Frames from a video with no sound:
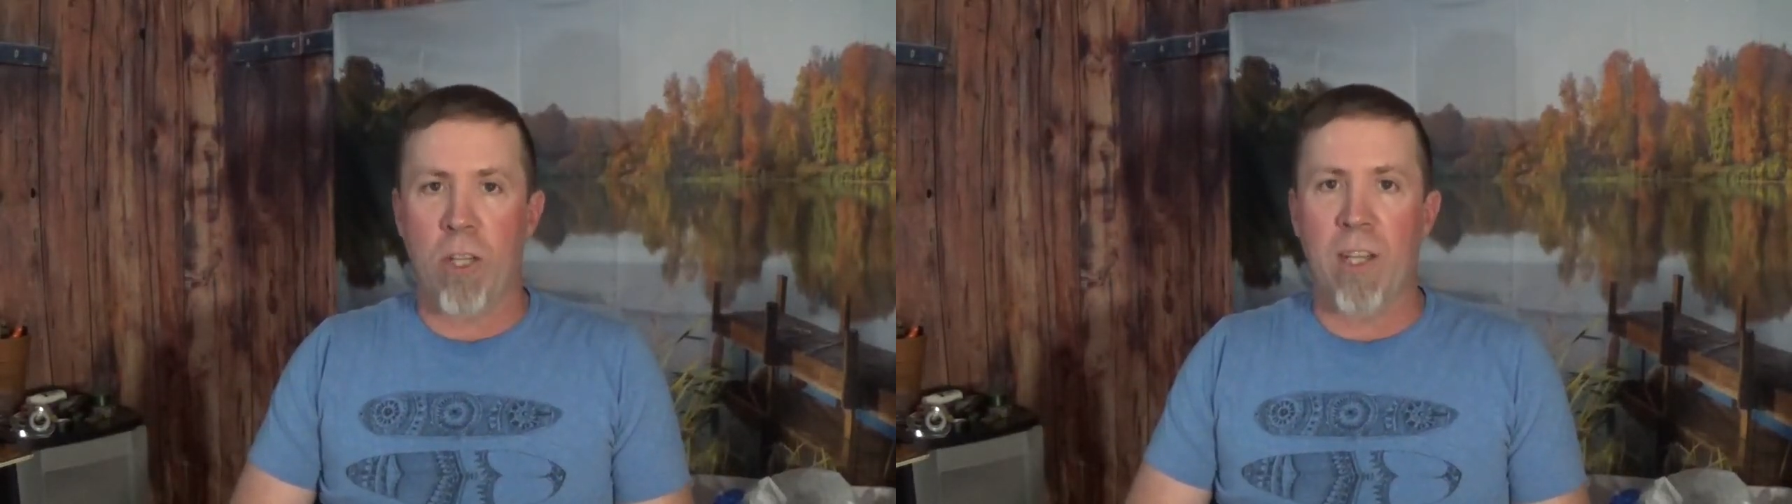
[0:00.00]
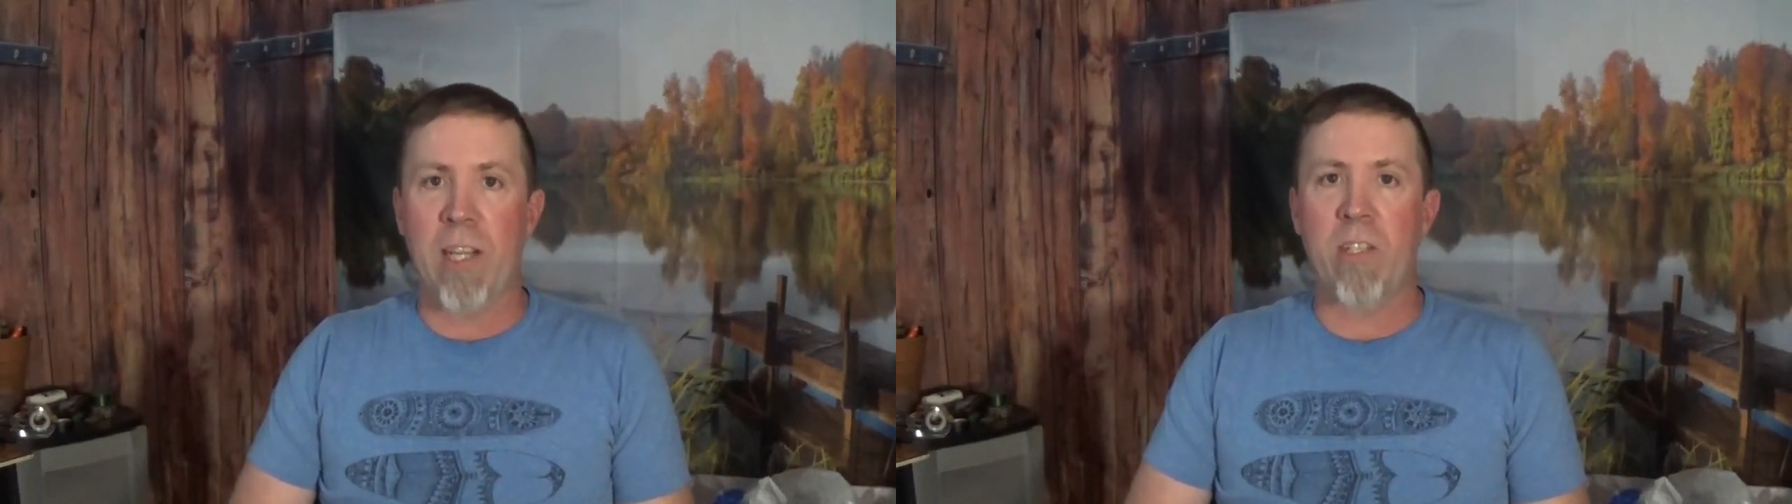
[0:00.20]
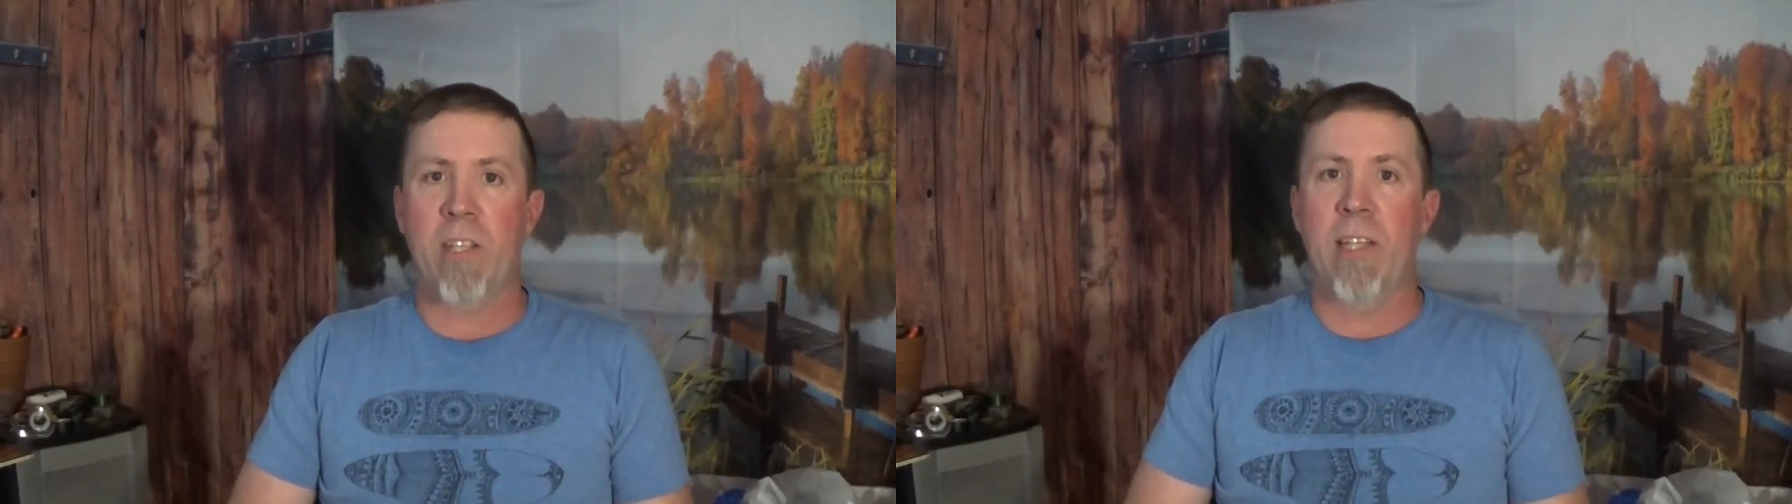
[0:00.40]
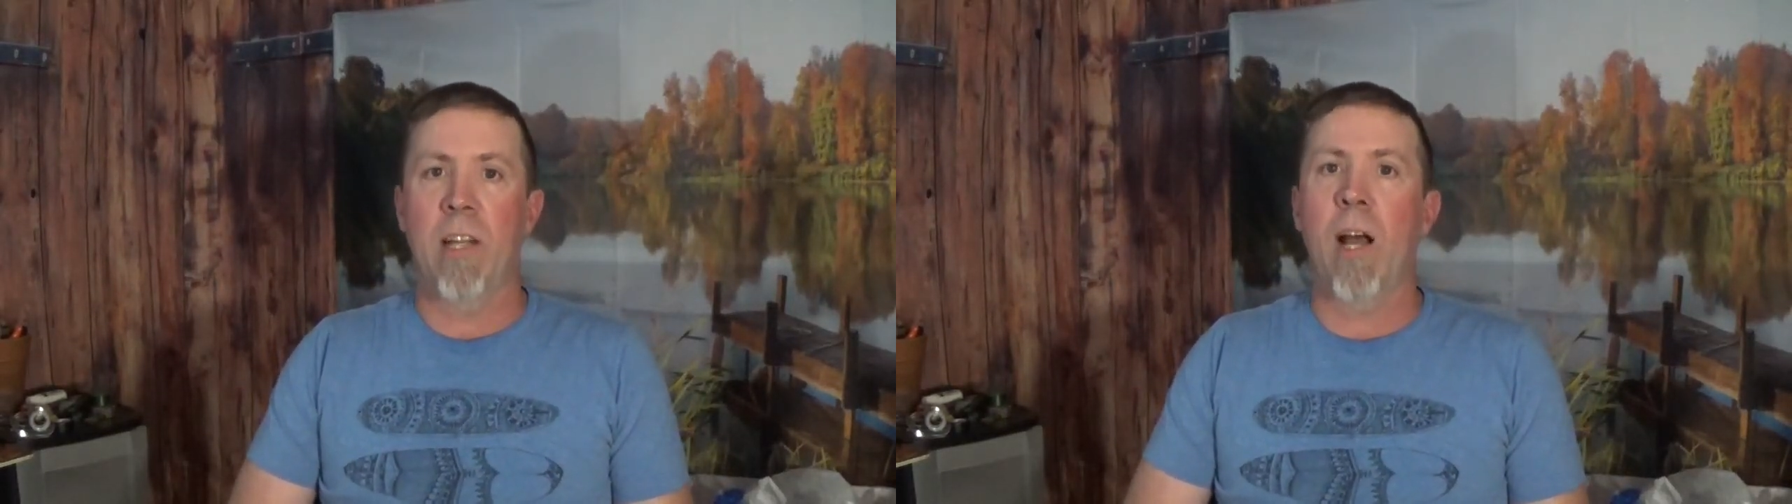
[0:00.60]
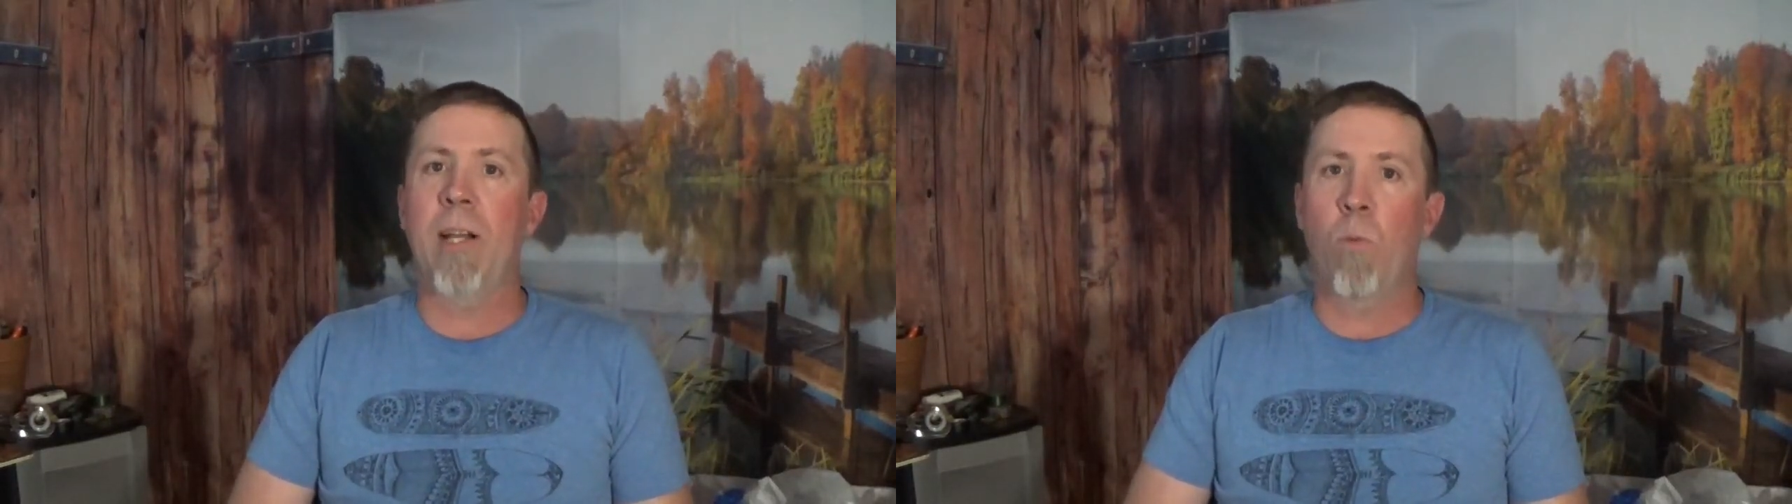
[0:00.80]
classed in
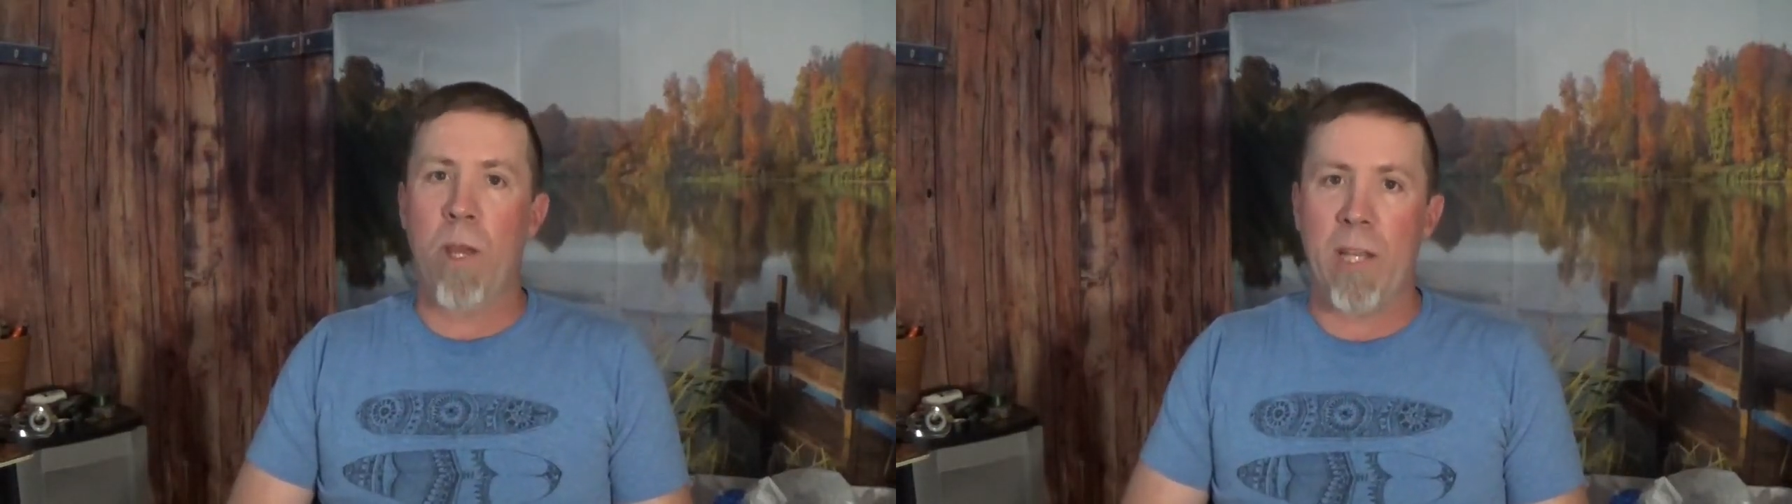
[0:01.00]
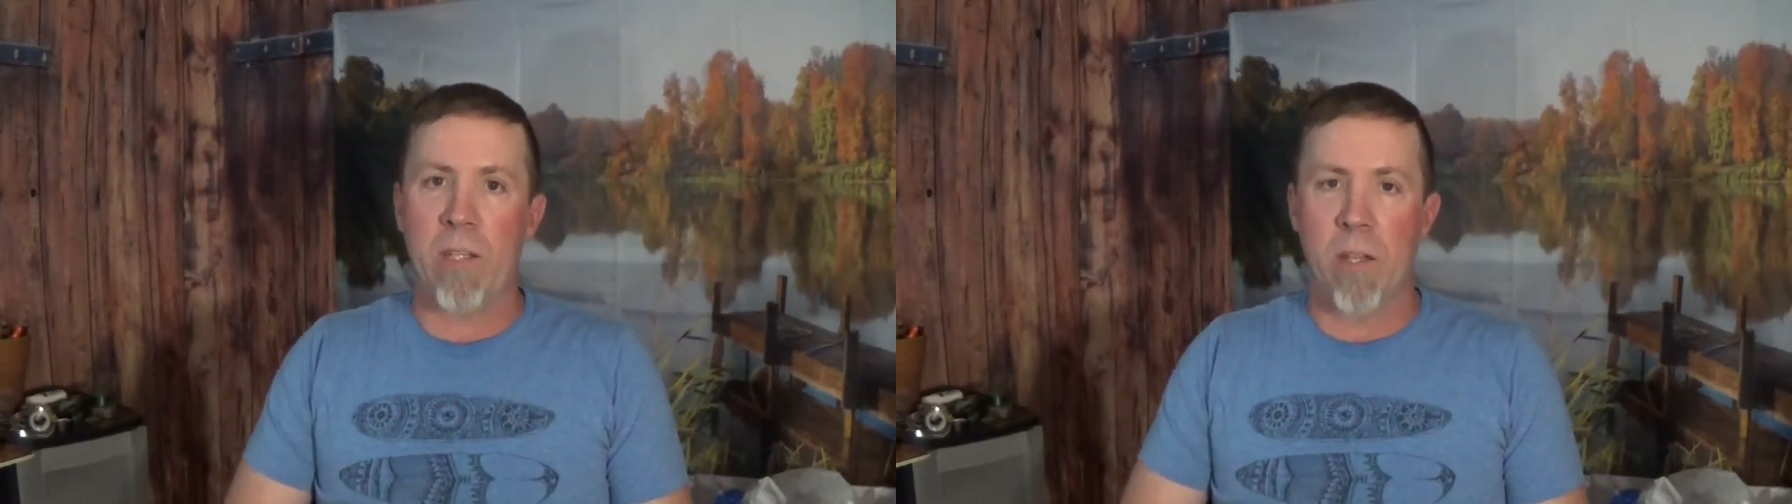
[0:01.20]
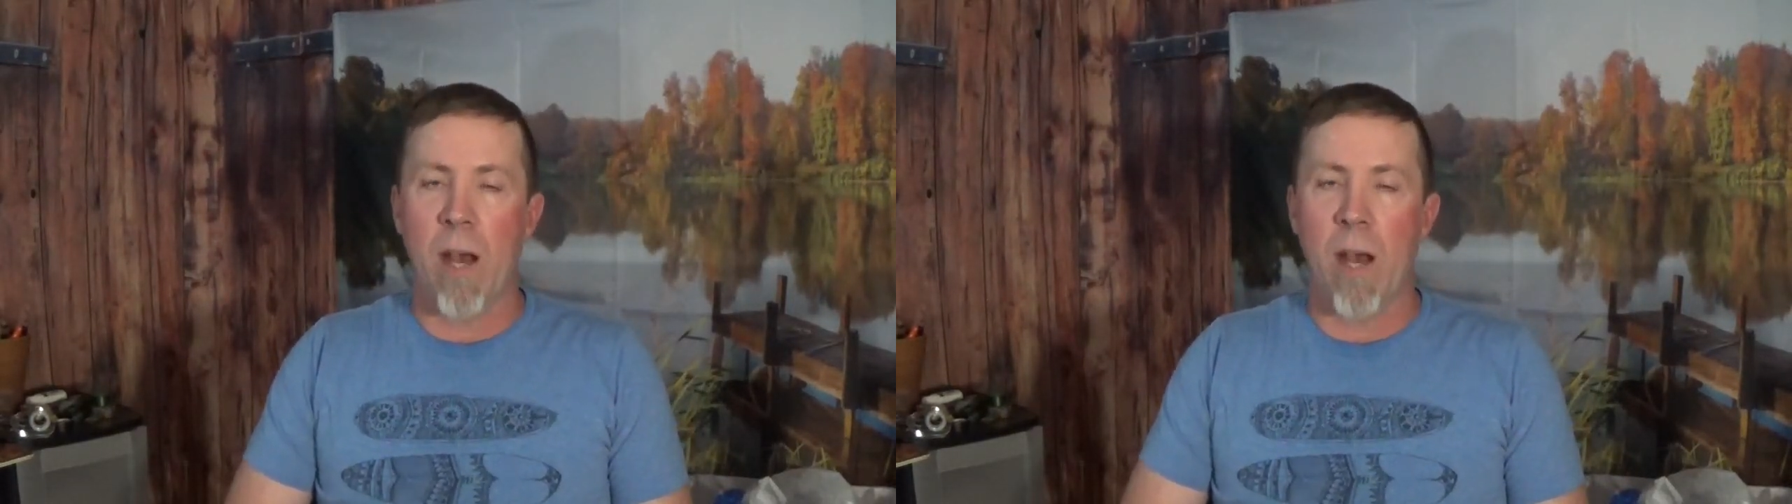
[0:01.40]
line weights,